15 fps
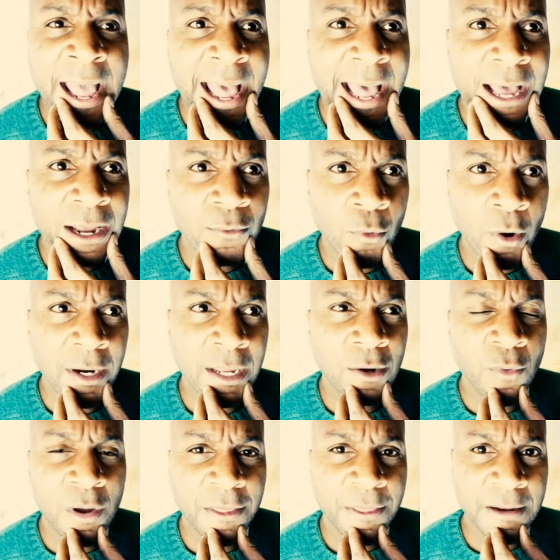and working
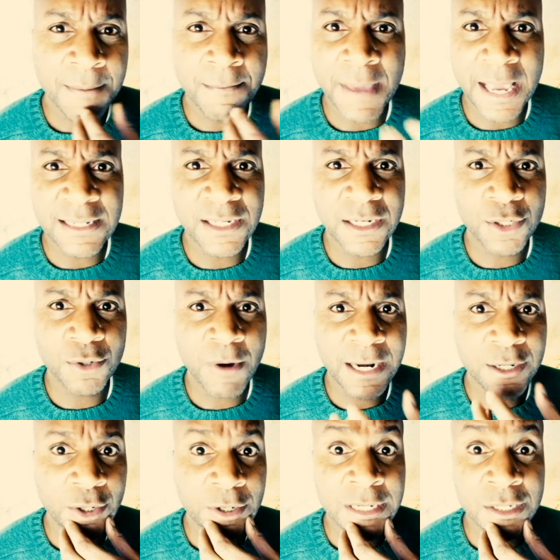with an amazing
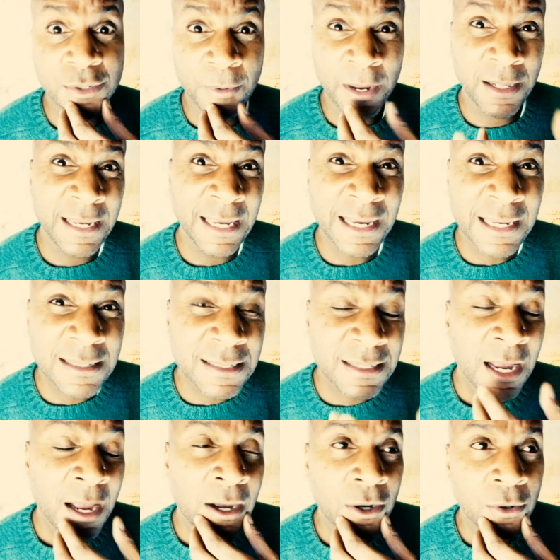director, Israel Hicks,
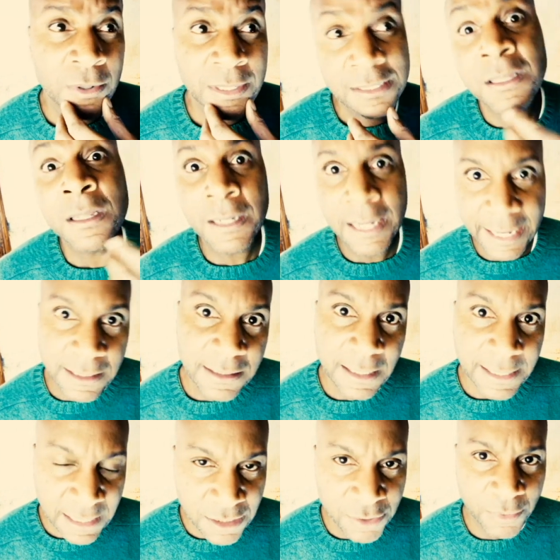who is the
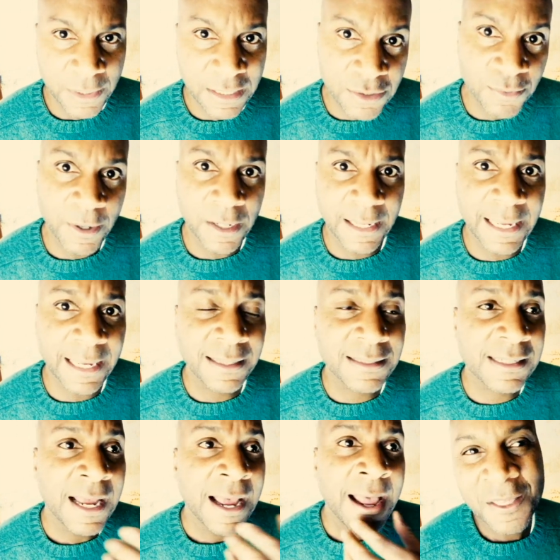late Israel
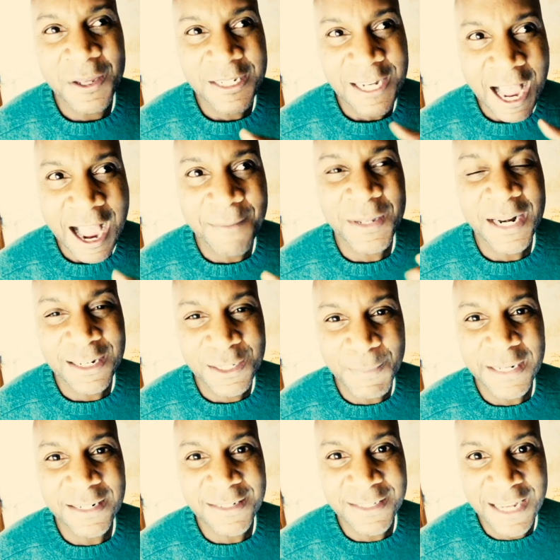Hicks. The time that I
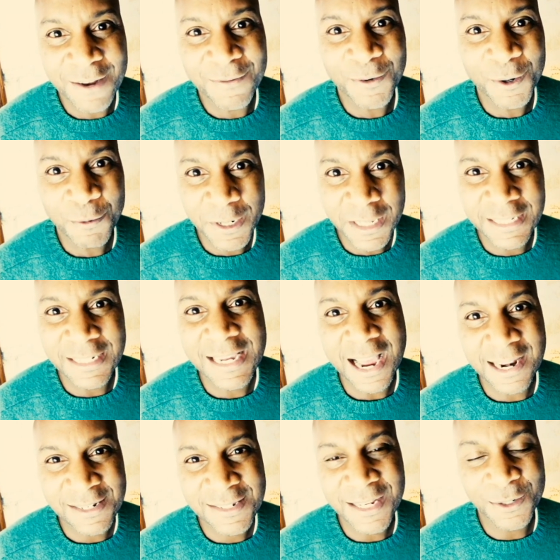spent in Denver really
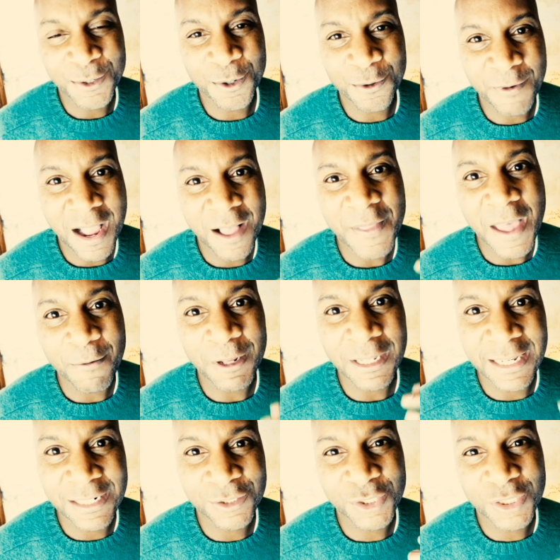kind of centered around that
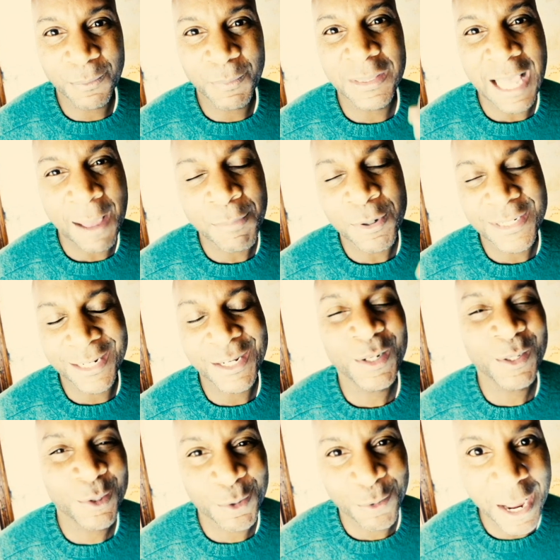relationship with that
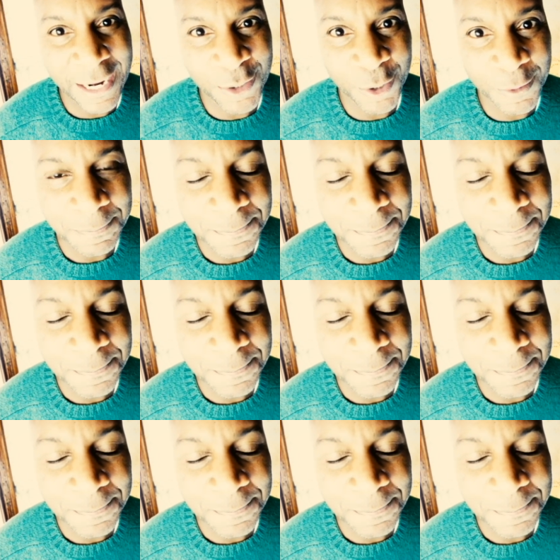particular director.